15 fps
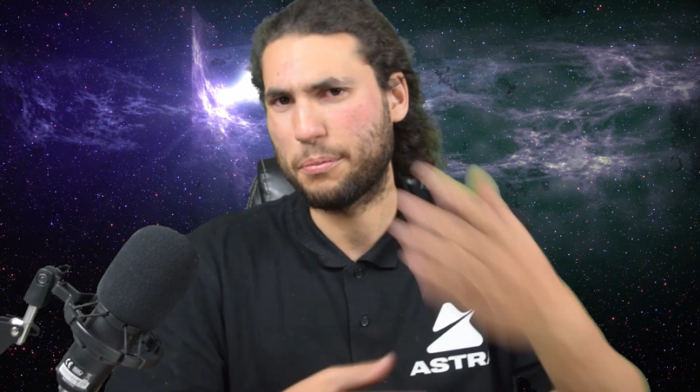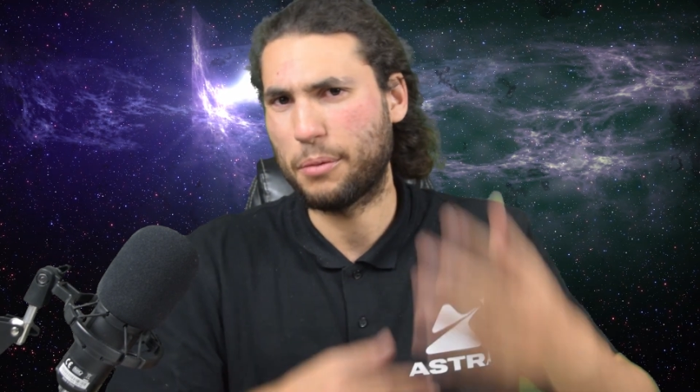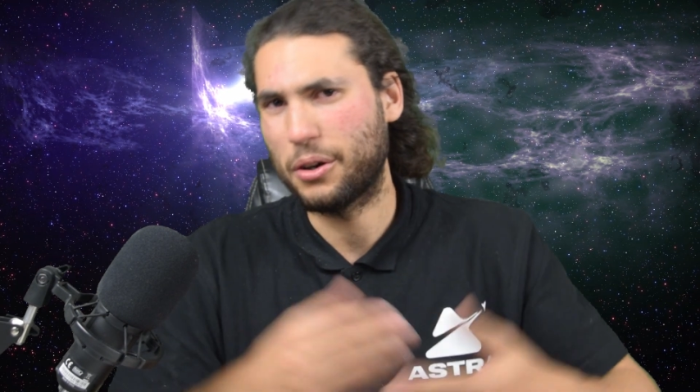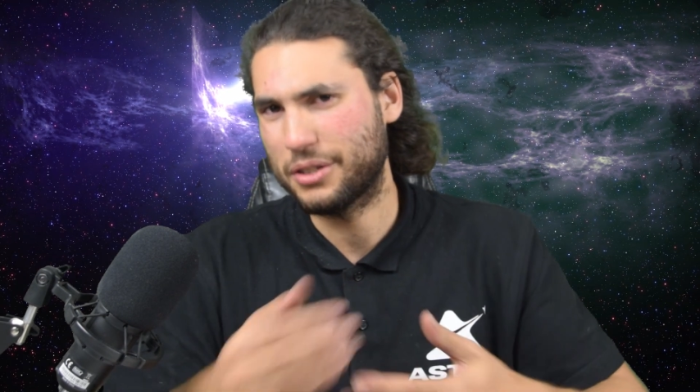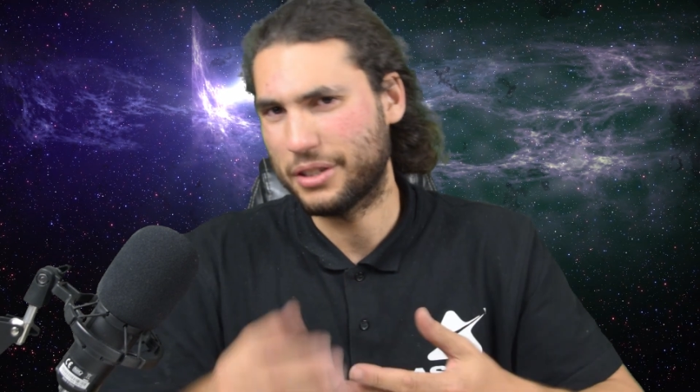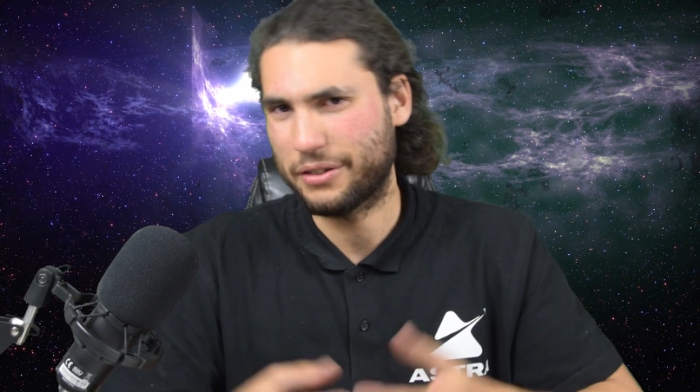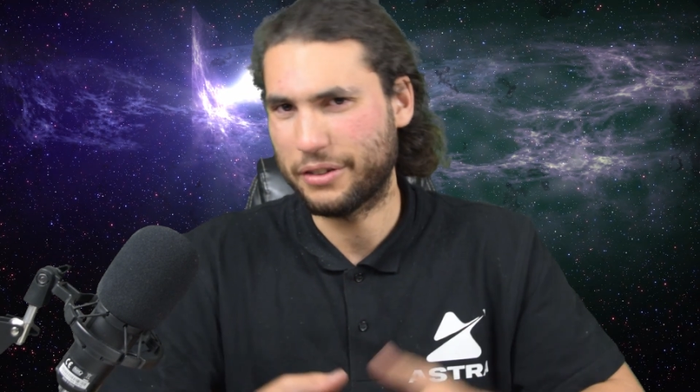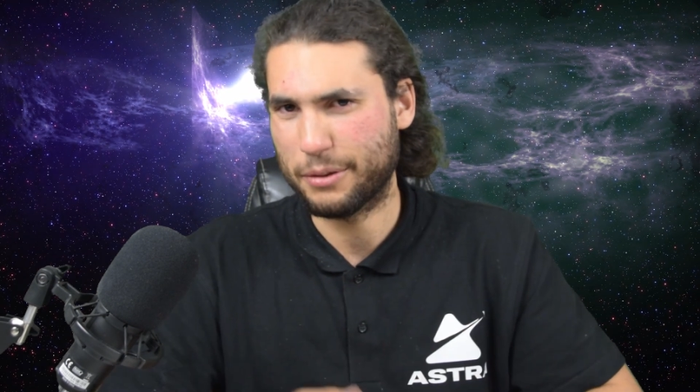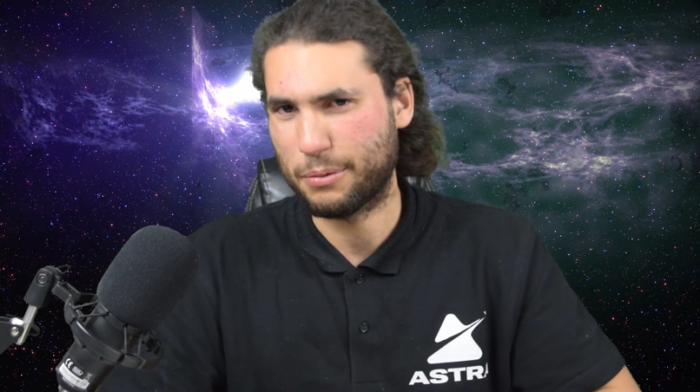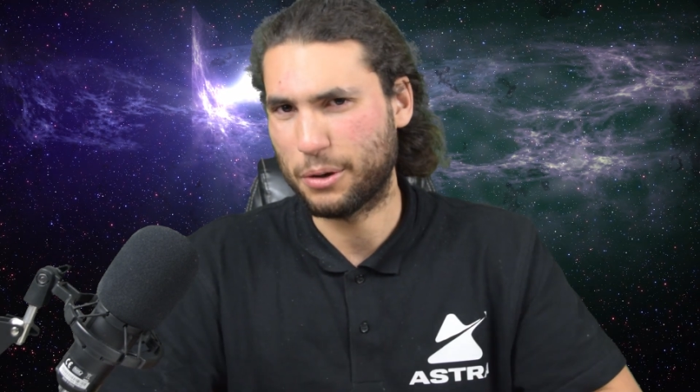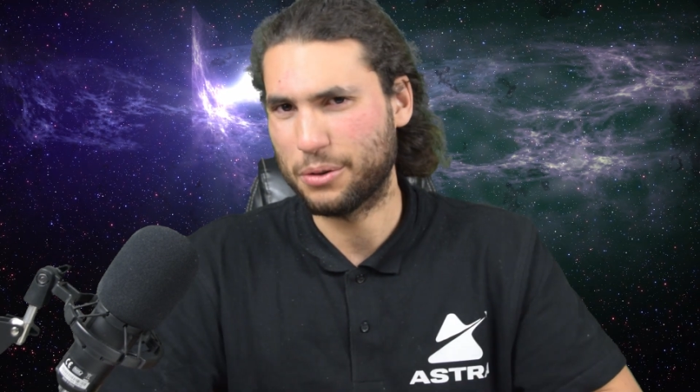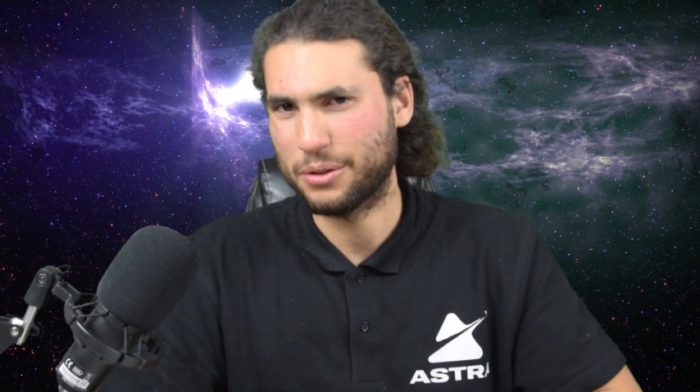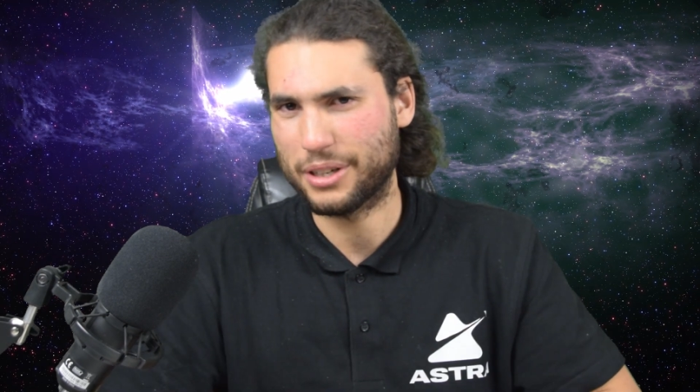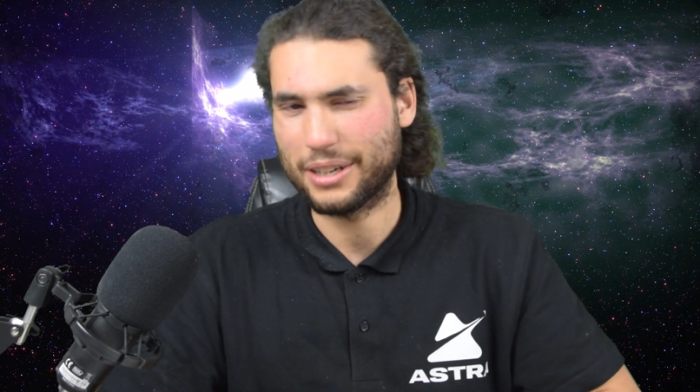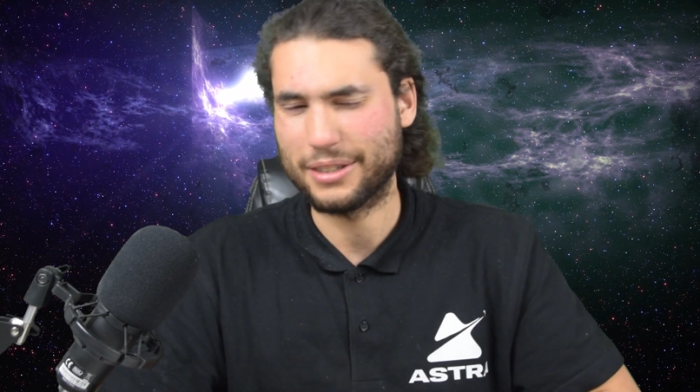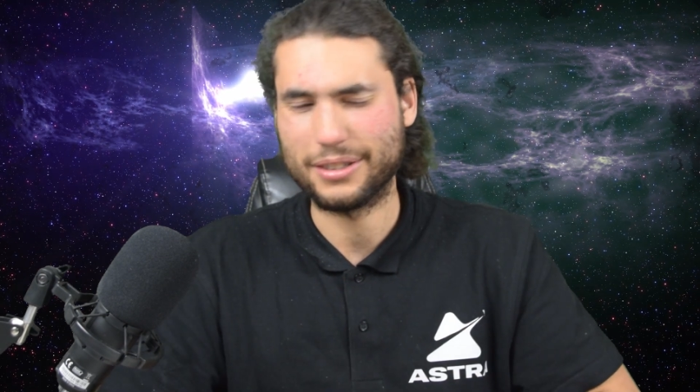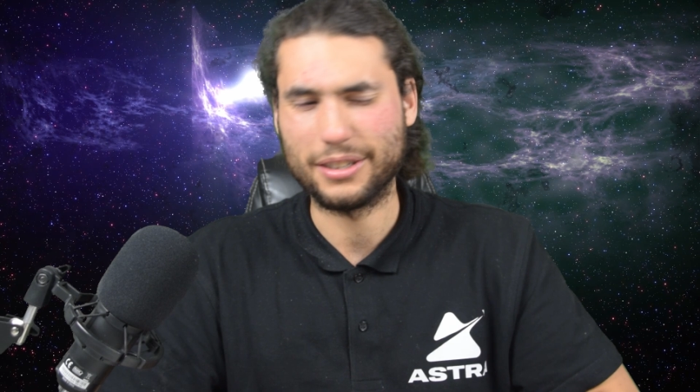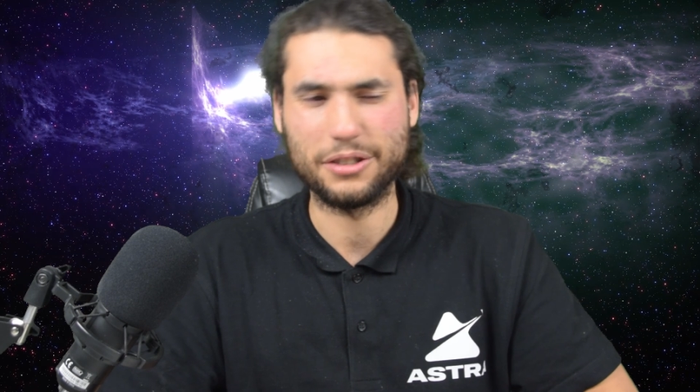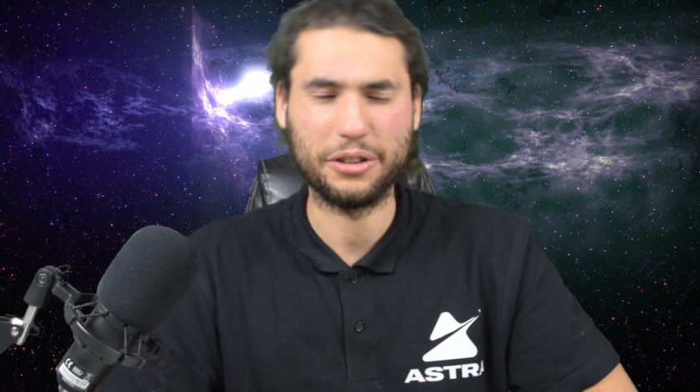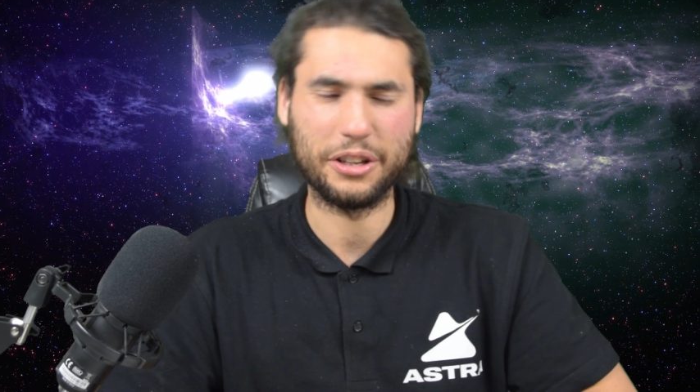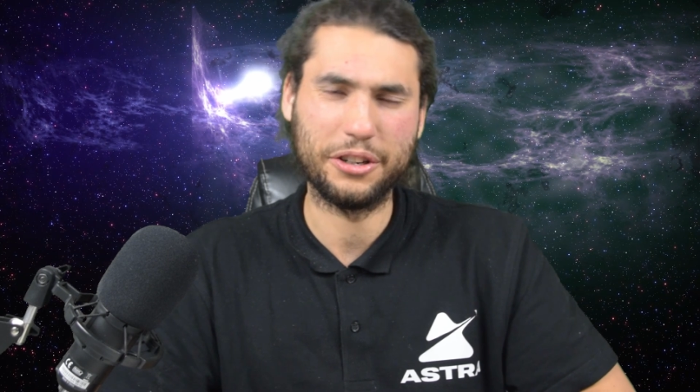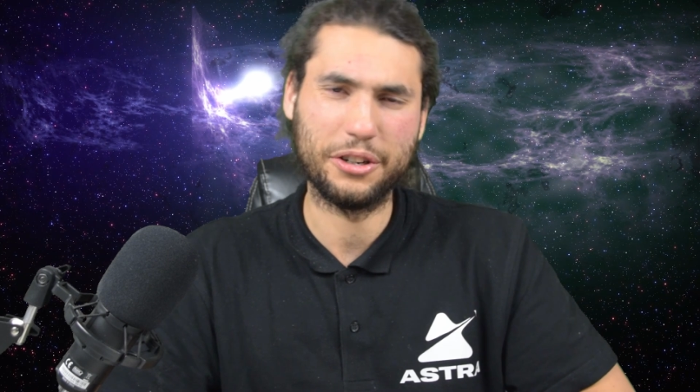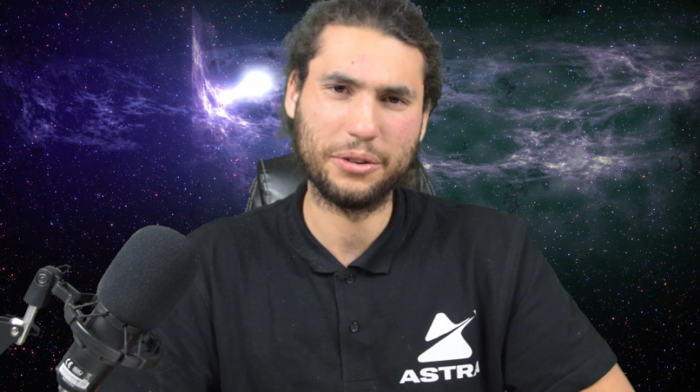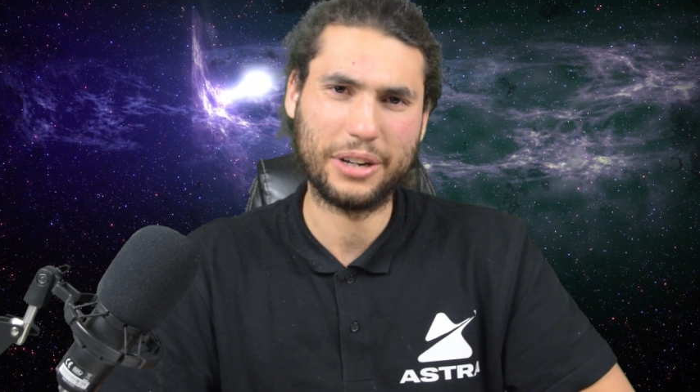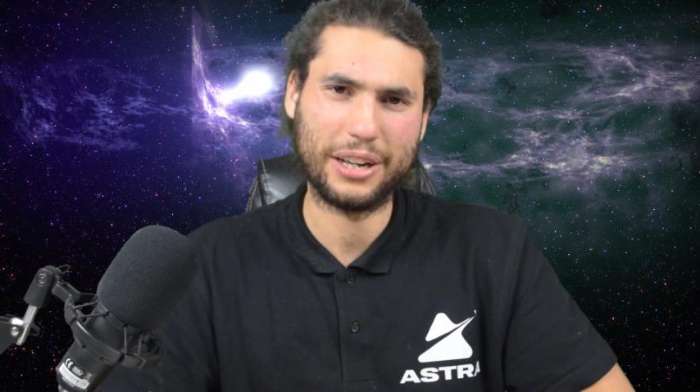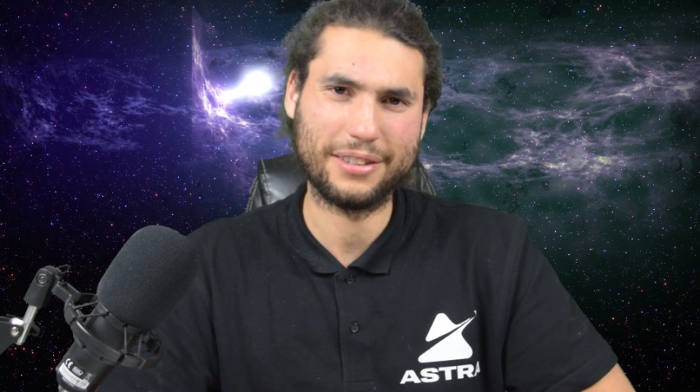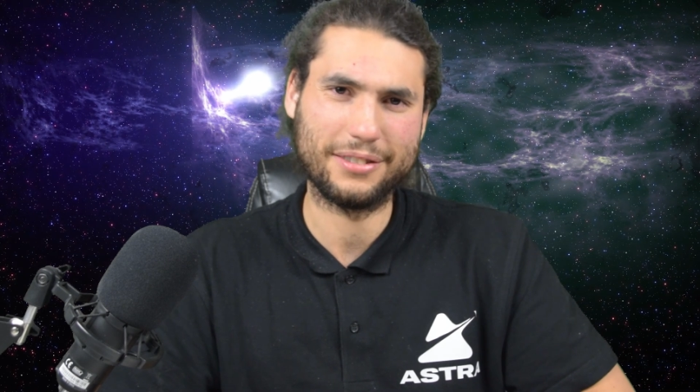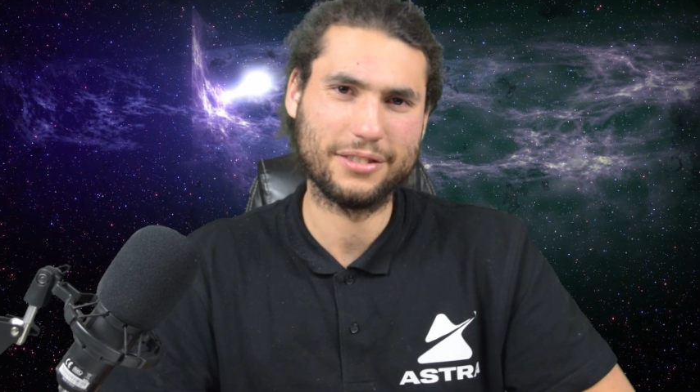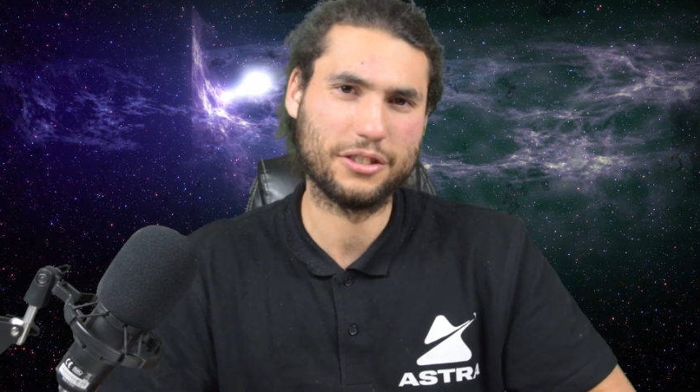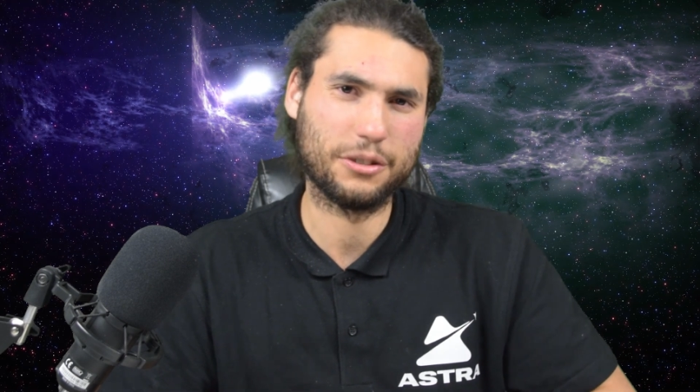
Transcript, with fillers: parts that are in the process so that you don't get